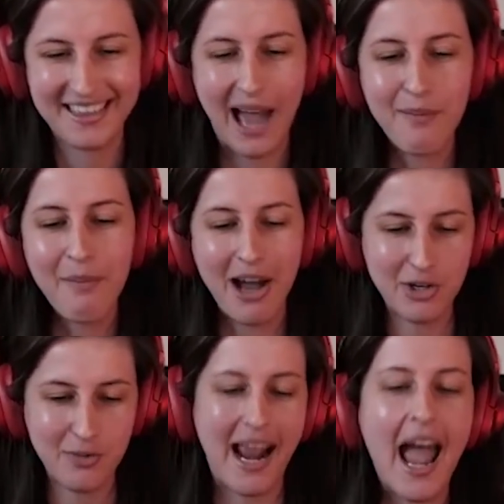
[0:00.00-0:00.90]
that
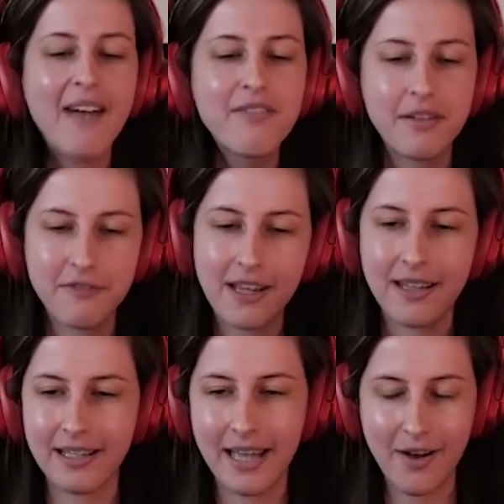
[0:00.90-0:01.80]
much, but I have the
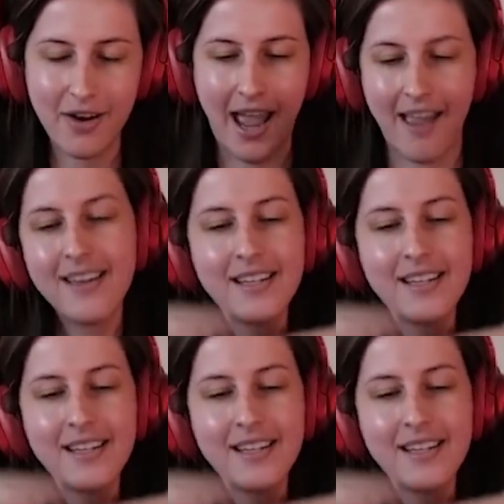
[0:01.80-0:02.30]
feeling that okay,